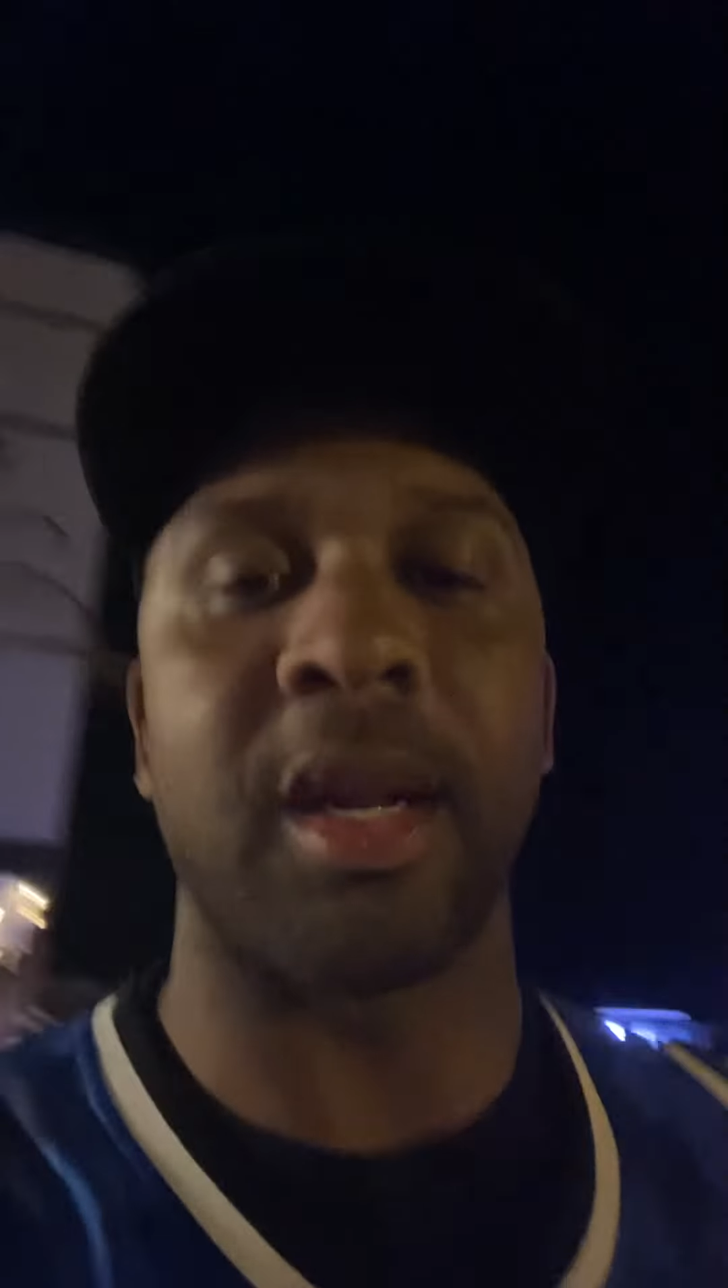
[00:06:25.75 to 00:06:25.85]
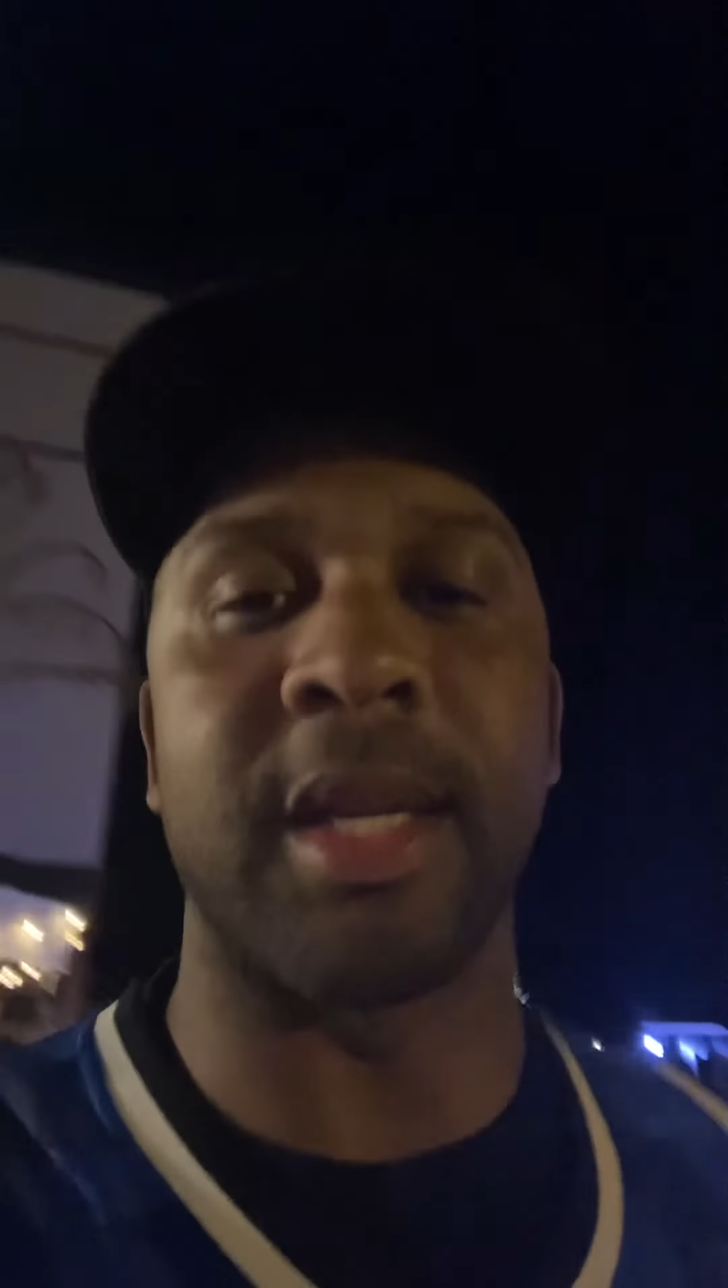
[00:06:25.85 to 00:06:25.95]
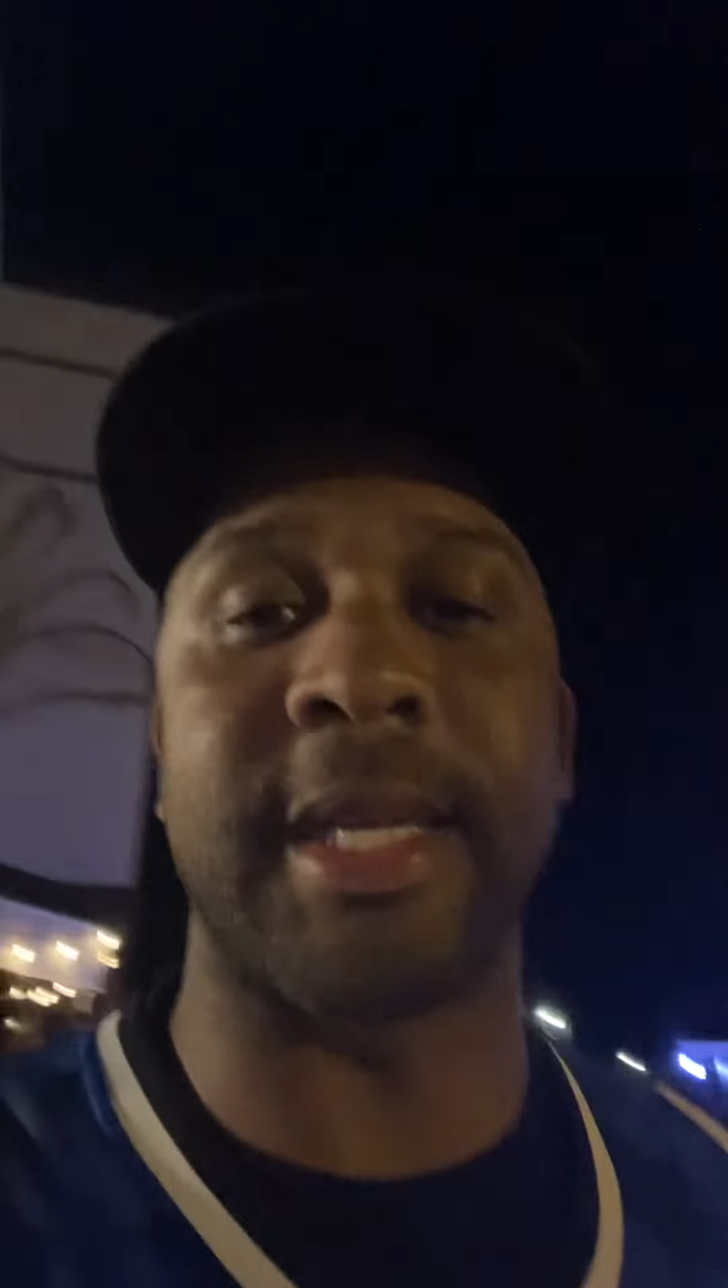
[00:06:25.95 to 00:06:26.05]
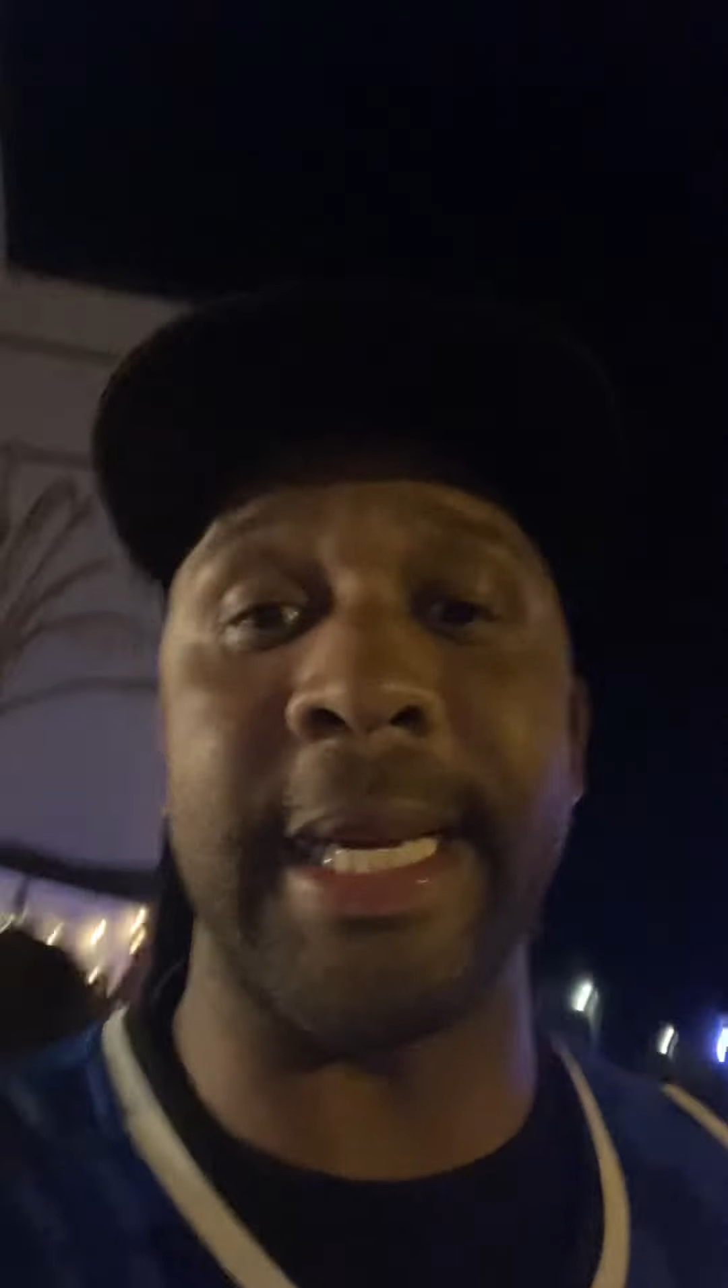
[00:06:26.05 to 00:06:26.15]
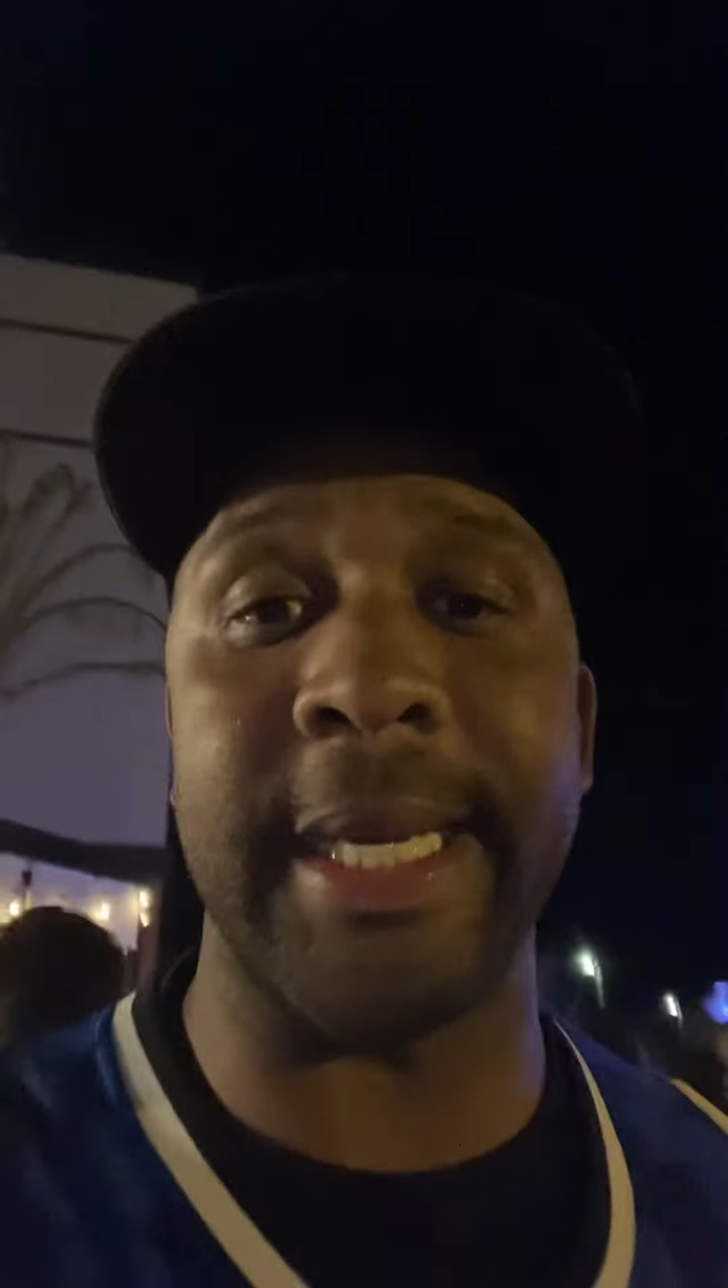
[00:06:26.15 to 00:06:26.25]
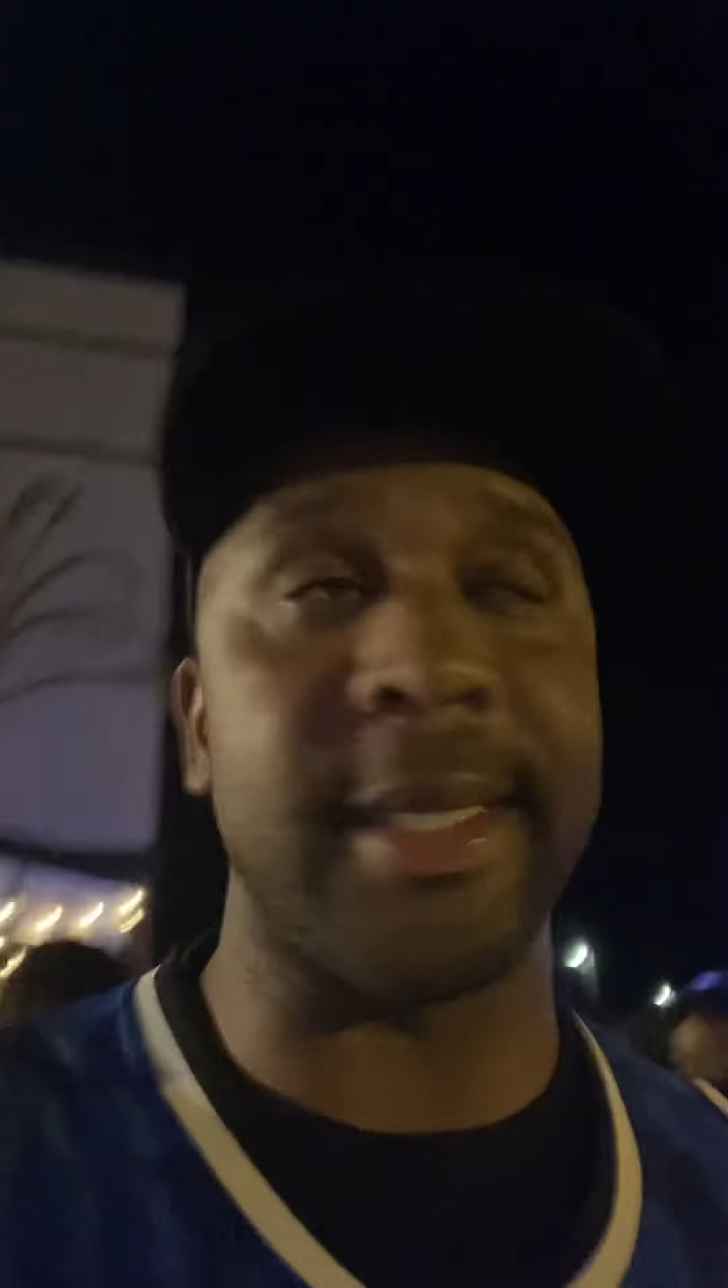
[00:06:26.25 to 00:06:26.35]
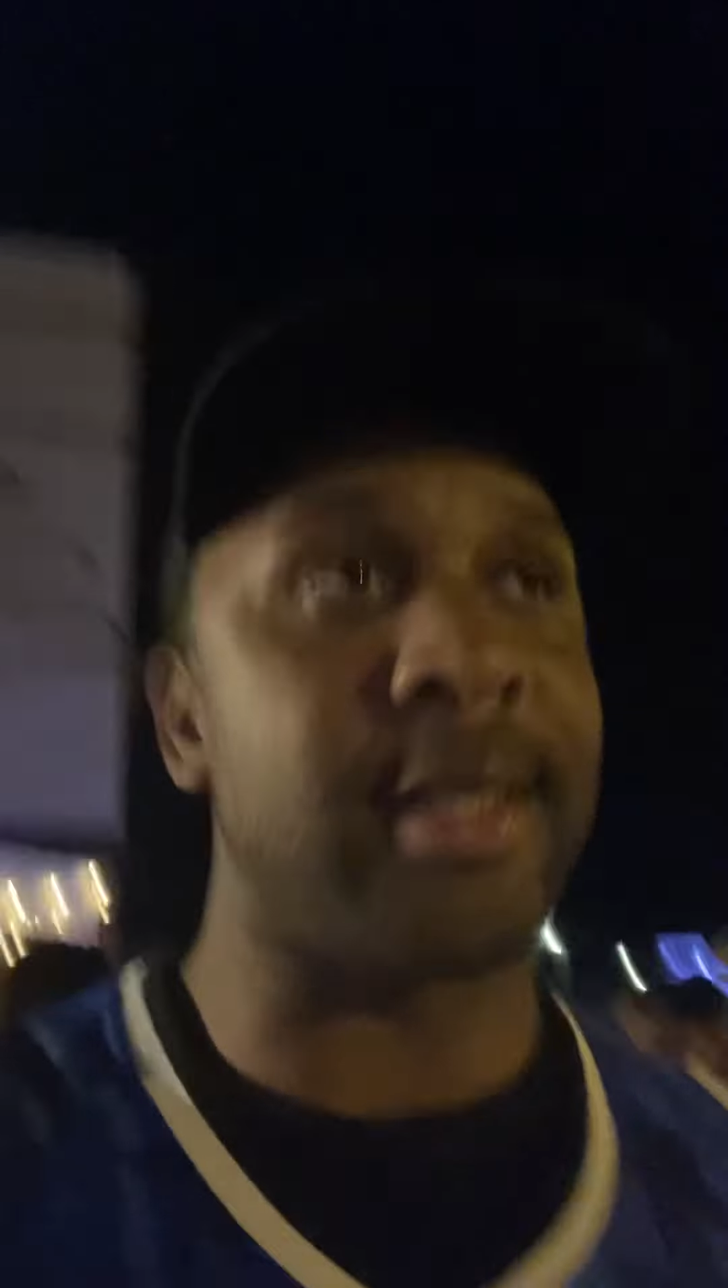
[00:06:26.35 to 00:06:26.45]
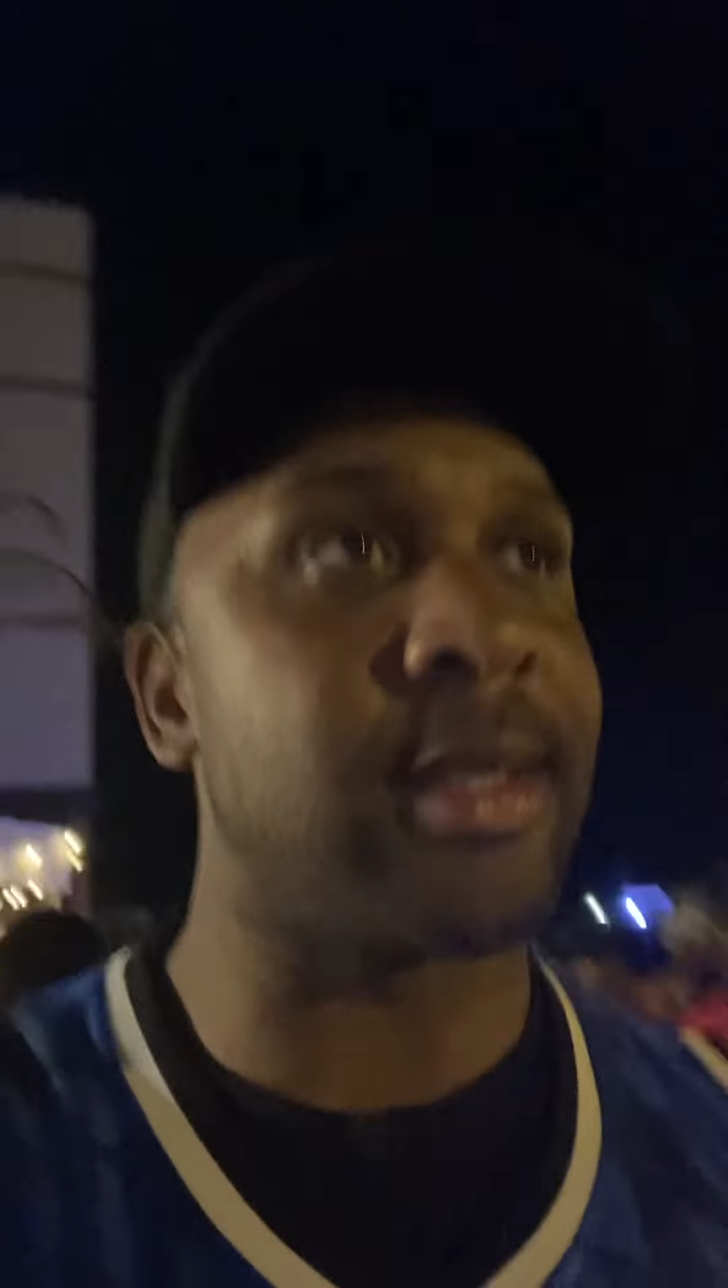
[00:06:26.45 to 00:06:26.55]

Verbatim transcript: the kids